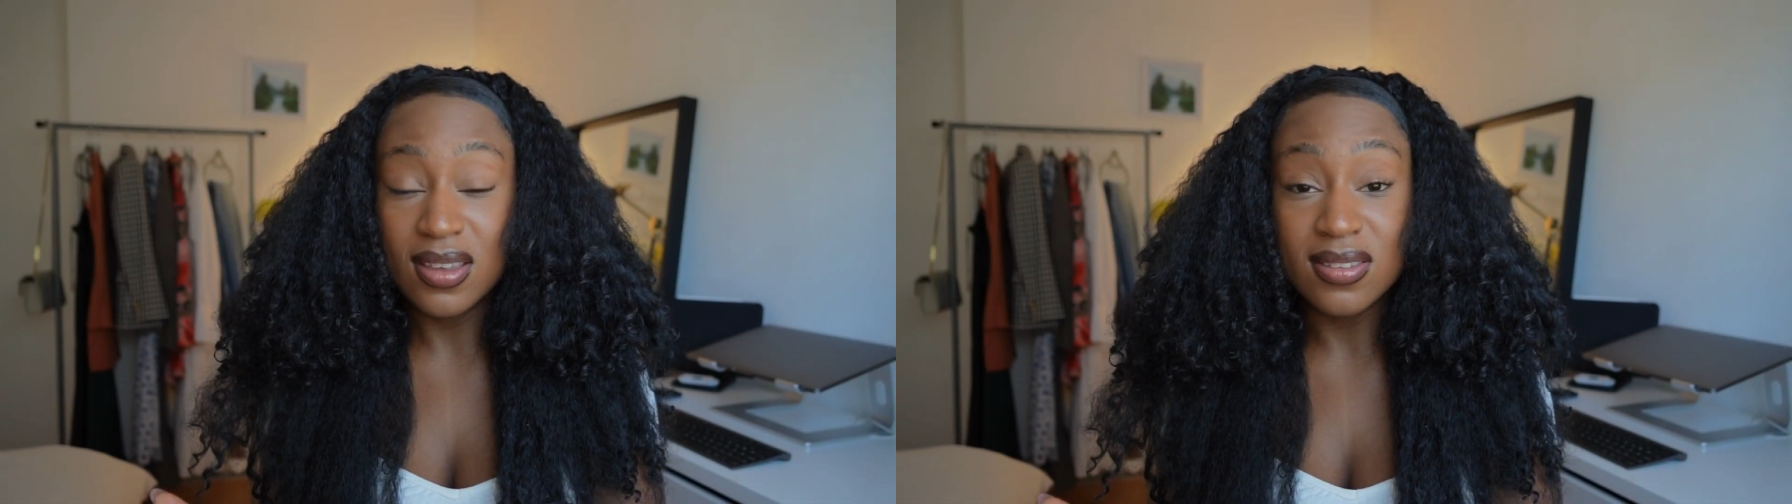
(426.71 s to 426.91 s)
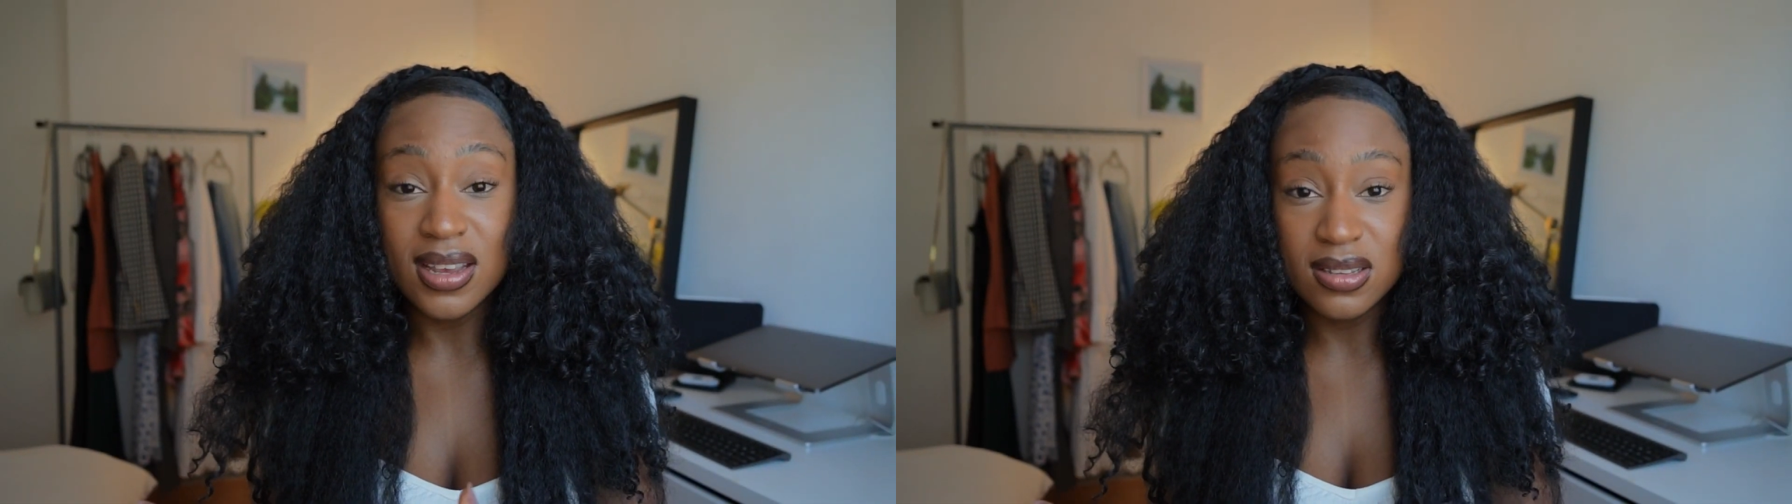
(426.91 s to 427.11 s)

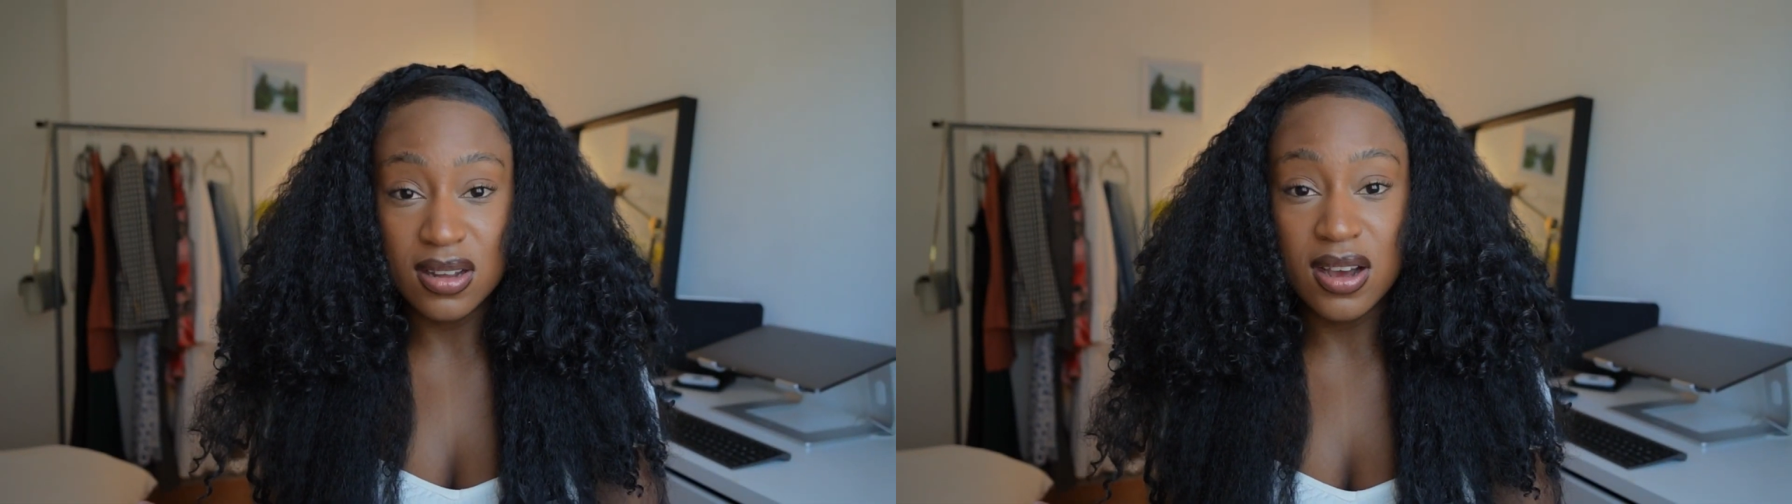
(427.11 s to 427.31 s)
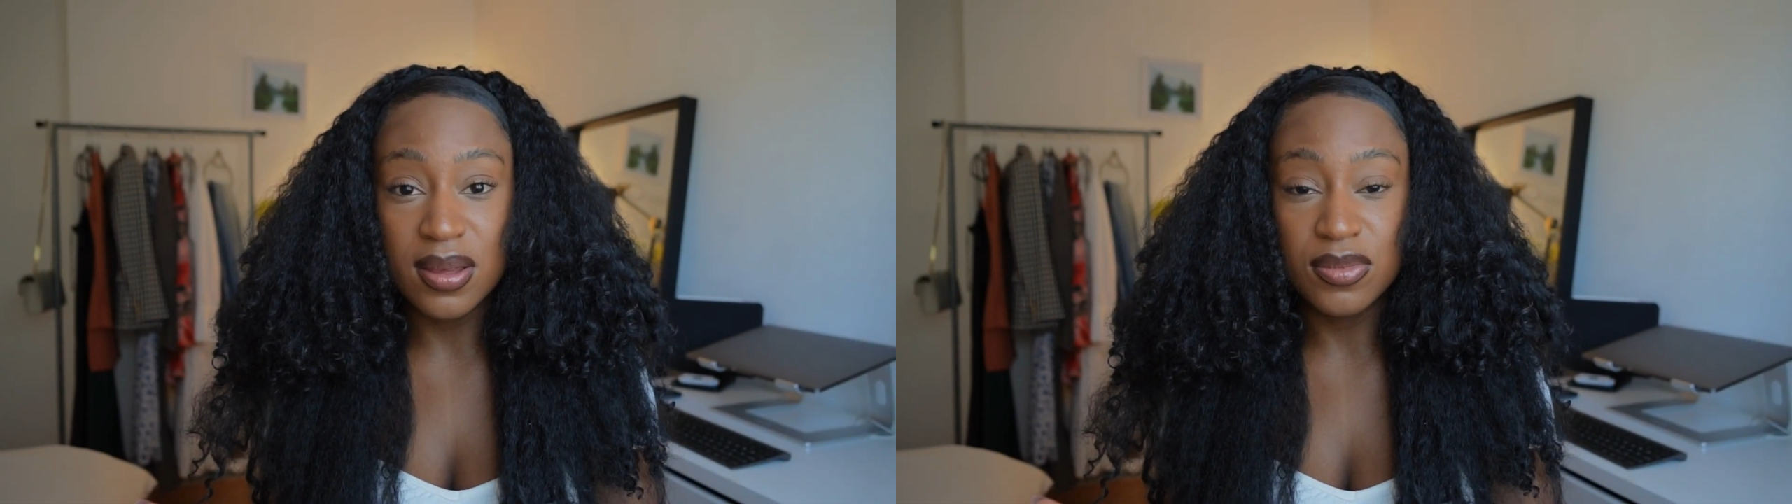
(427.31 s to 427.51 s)
is a
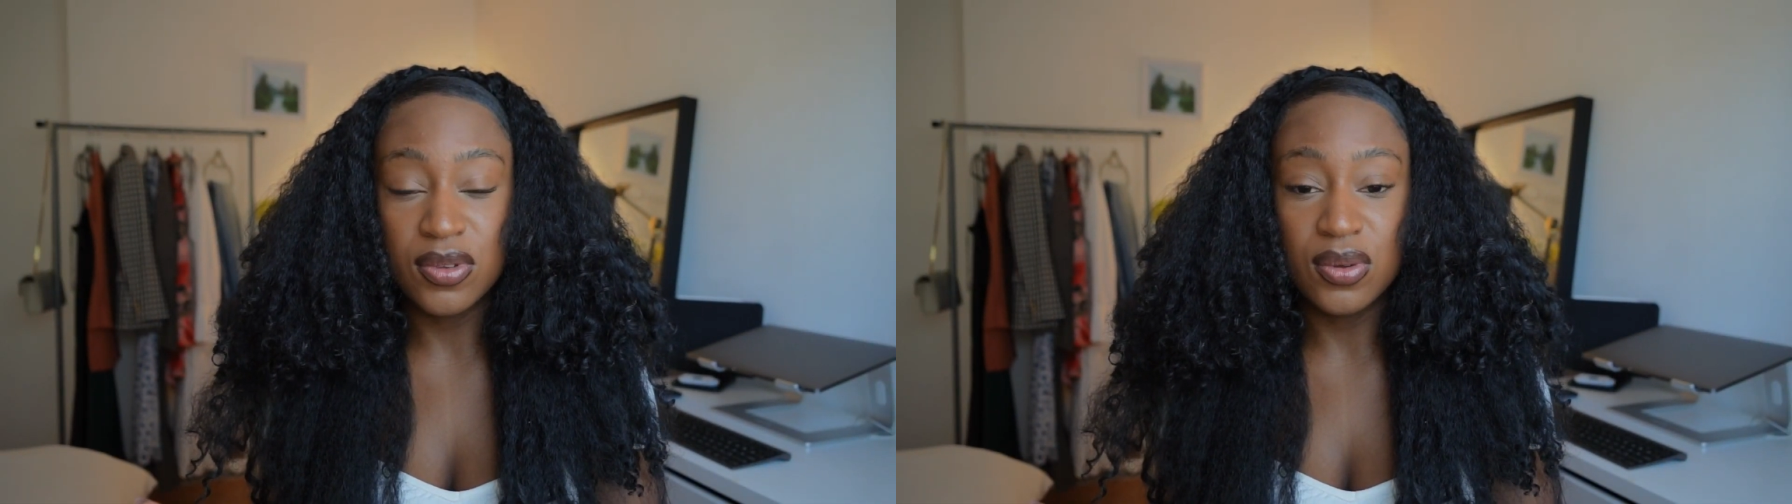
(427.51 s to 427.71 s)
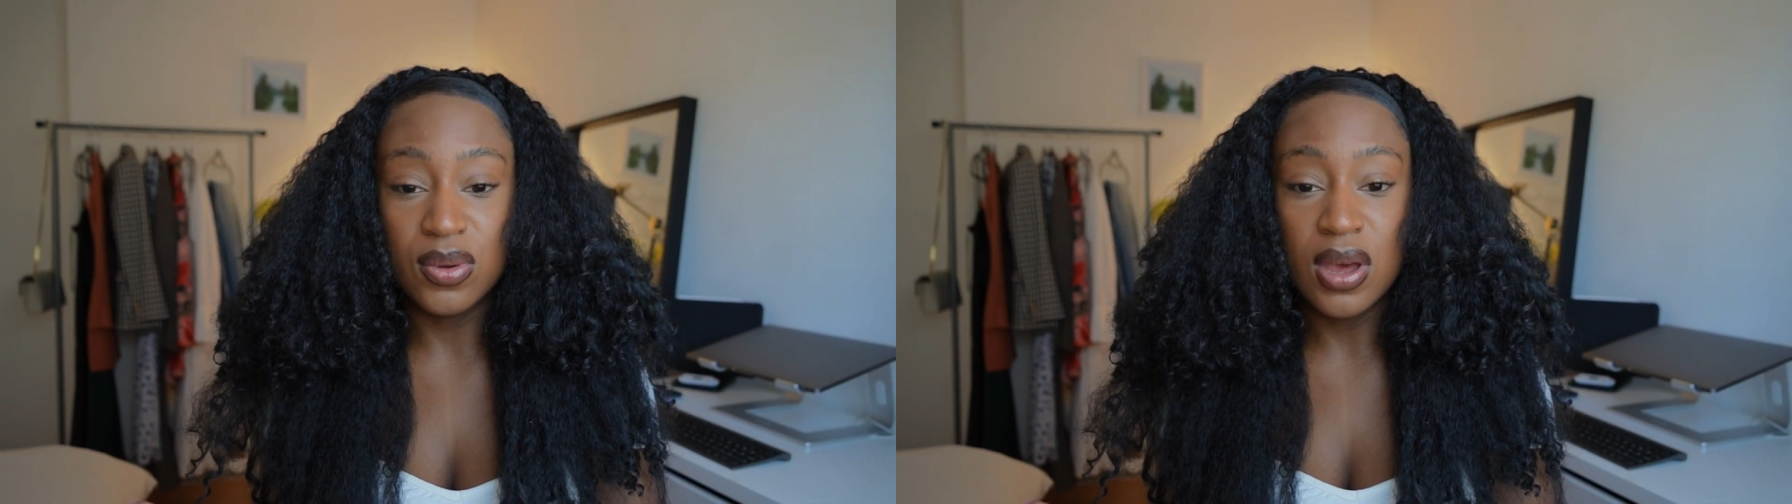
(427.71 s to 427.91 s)
time
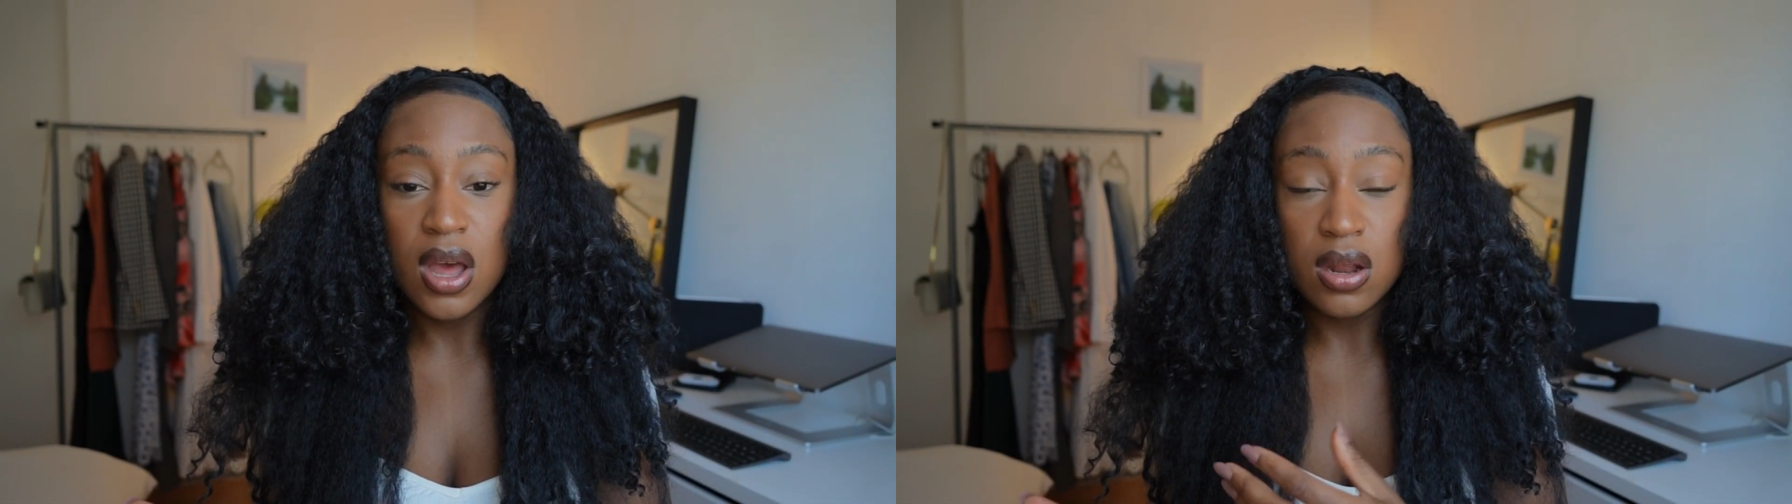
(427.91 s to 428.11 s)
to